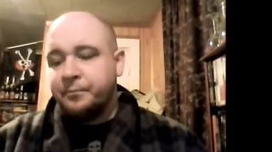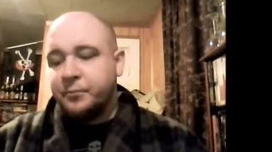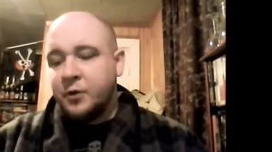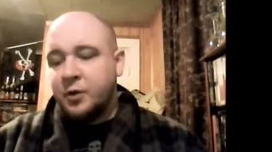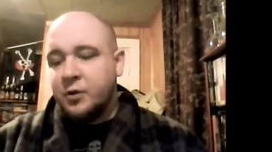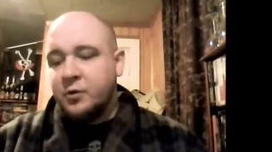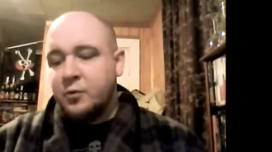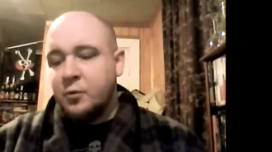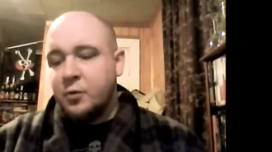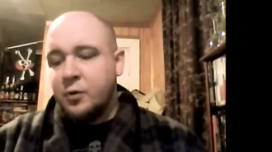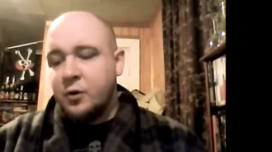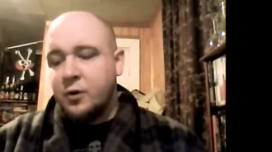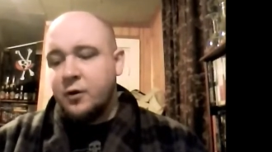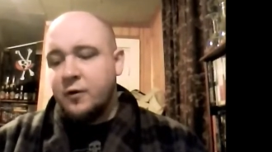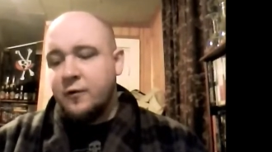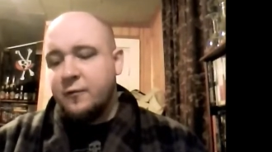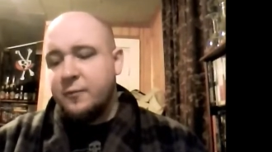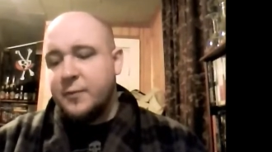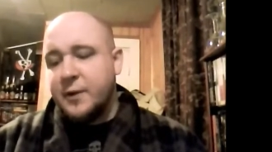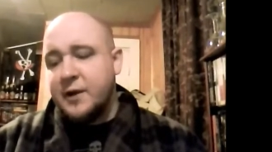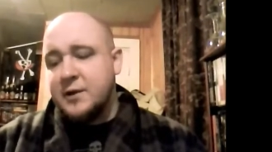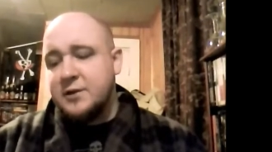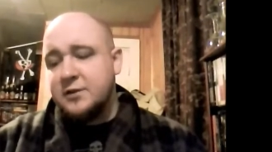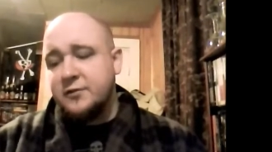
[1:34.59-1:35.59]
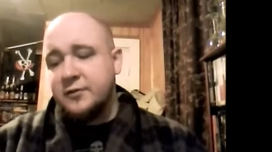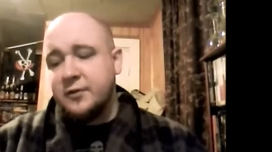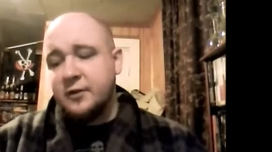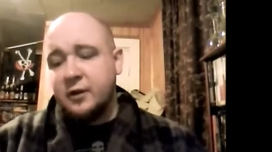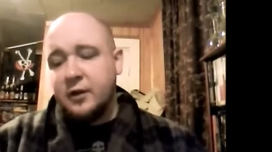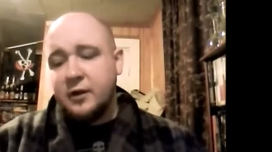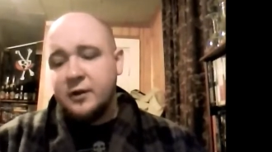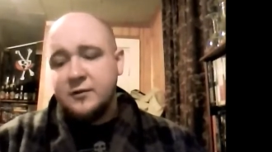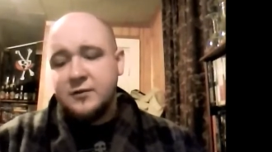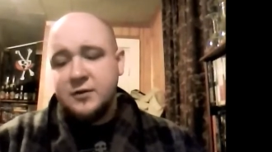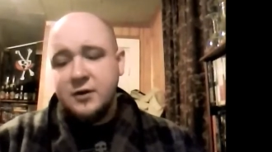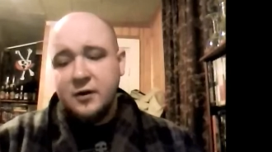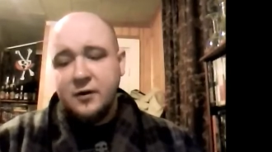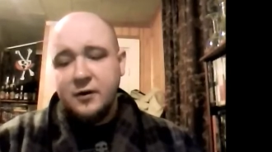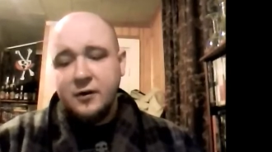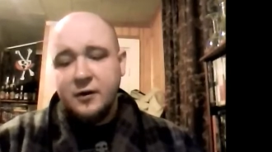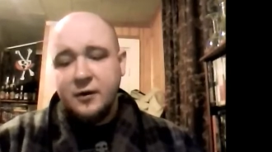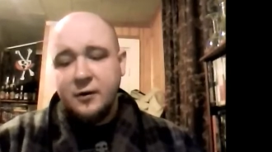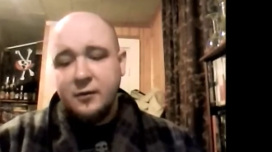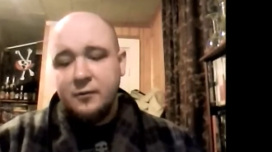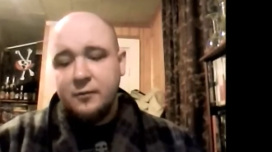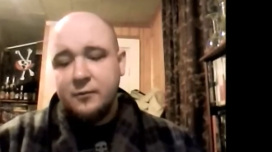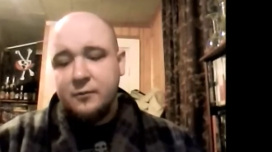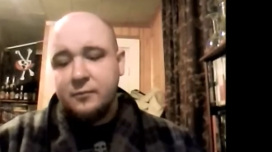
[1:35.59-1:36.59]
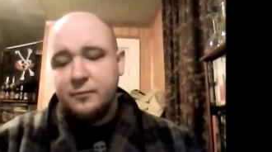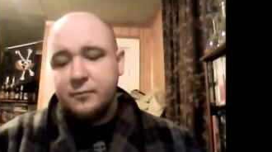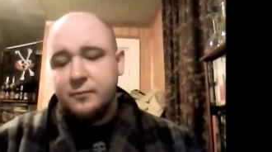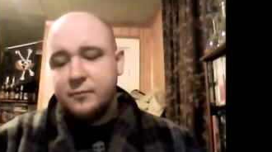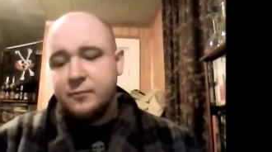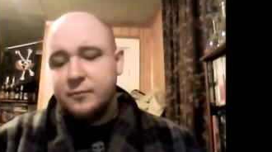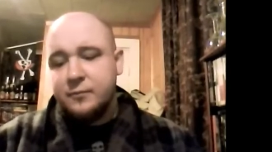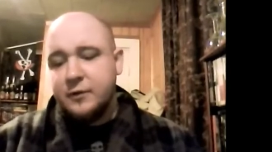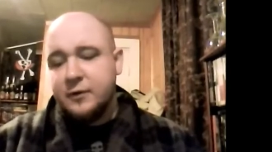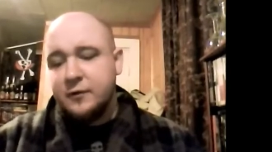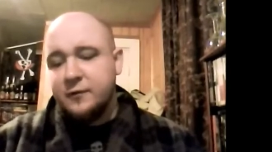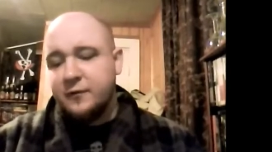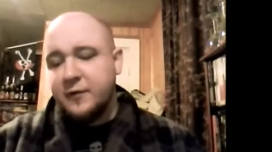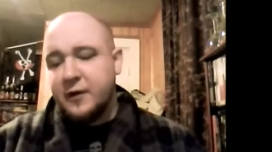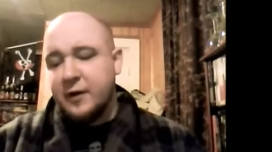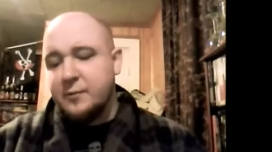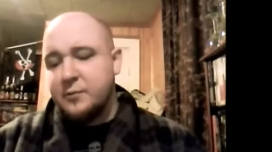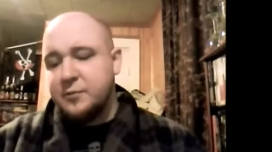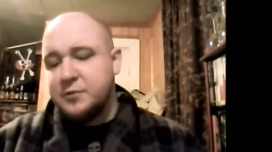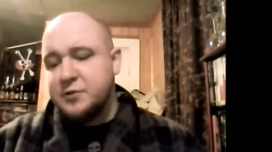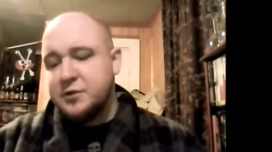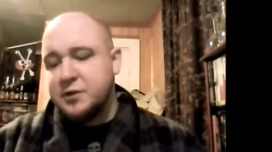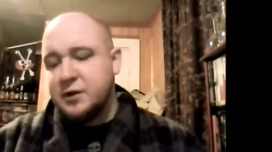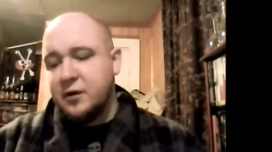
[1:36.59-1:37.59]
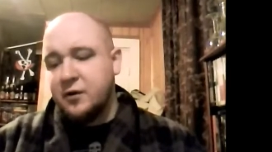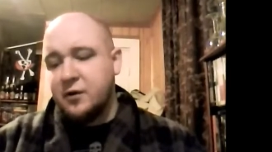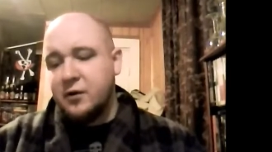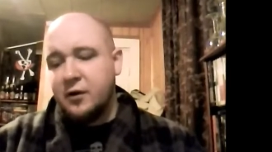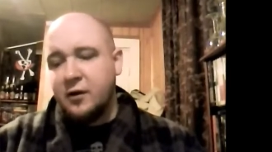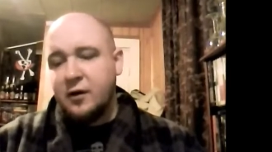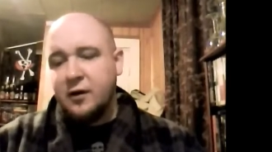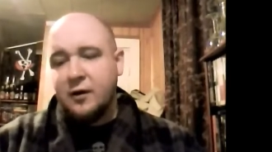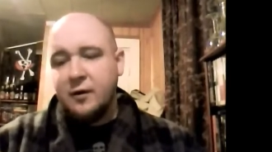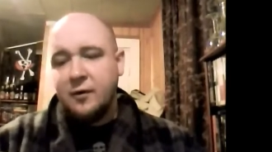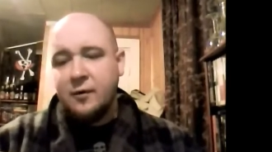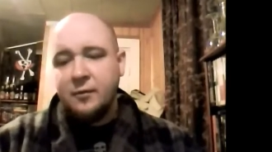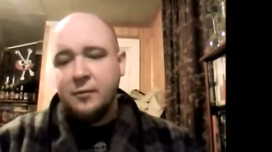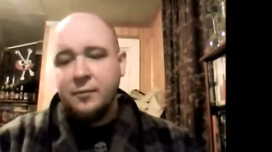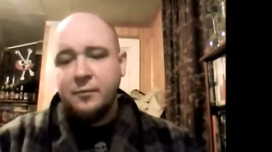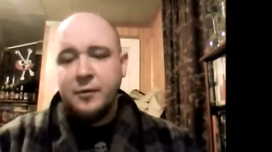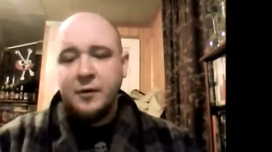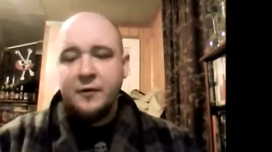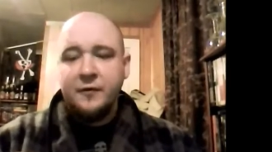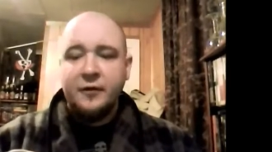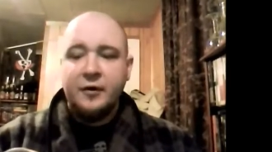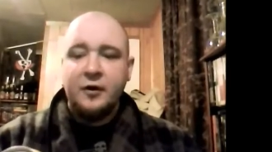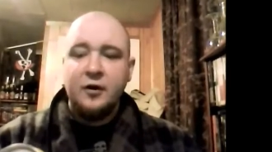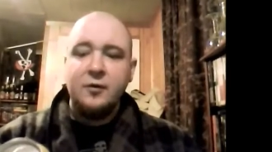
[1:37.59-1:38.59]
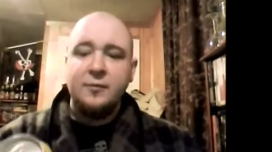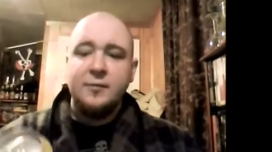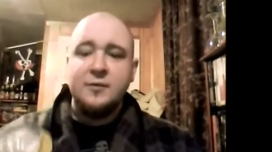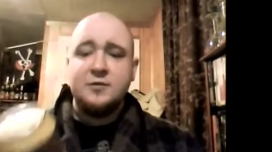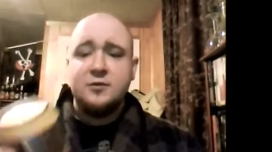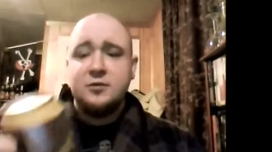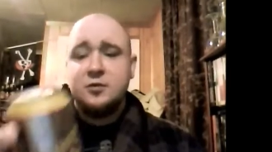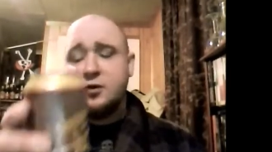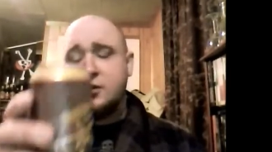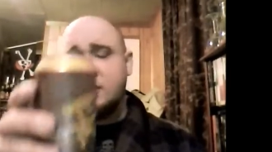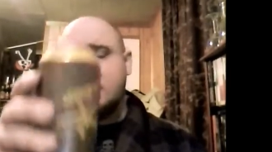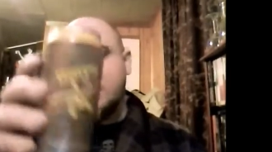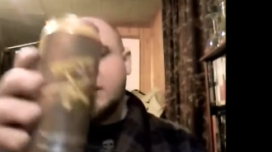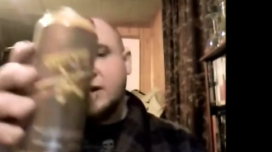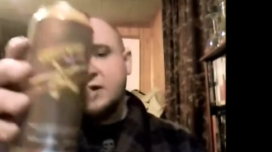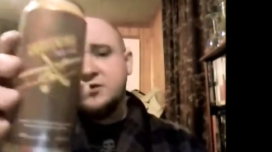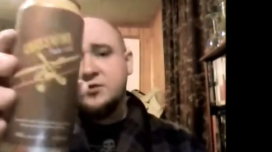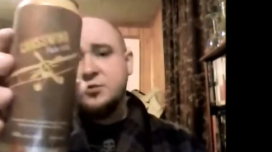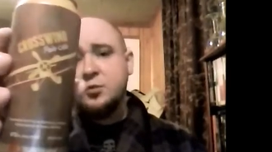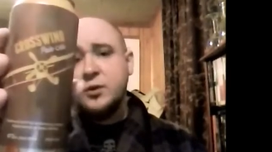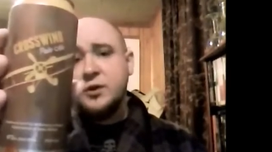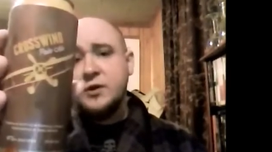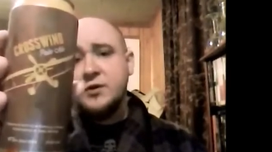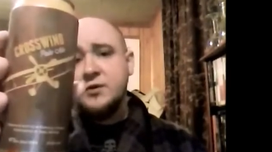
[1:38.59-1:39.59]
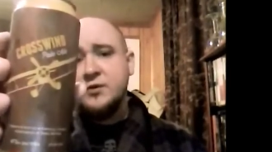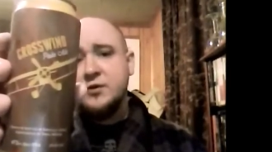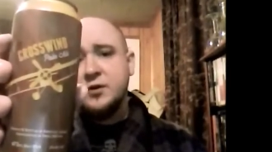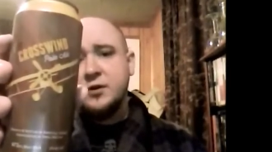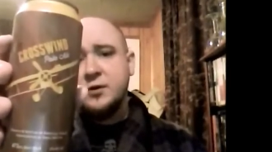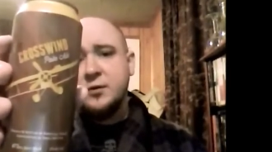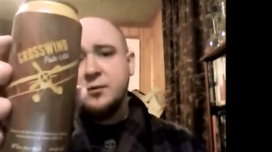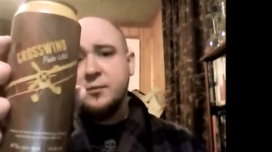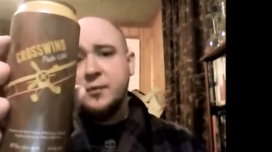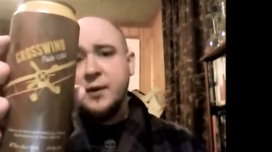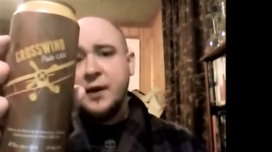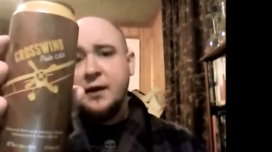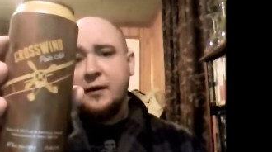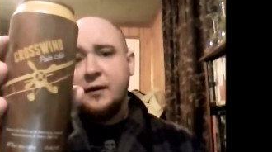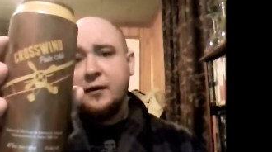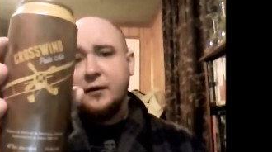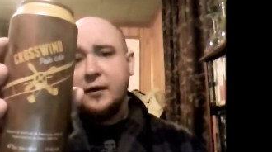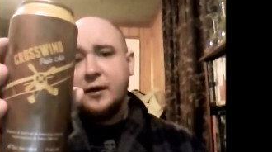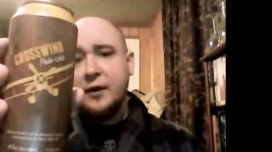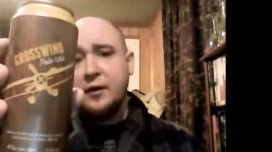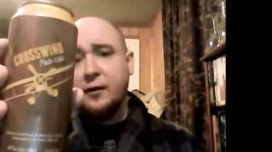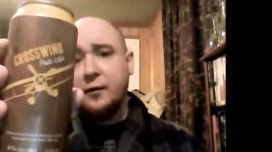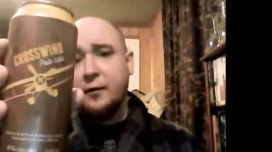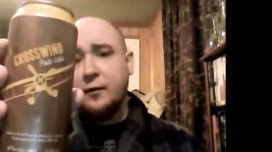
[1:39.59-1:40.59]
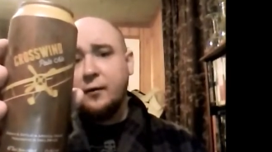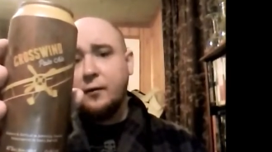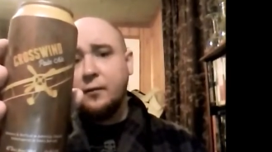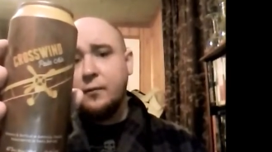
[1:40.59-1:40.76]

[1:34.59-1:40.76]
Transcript: who are out of Baysville, Ontario. At 5% alcohol by volume, it's their Crosswind Pale Ale.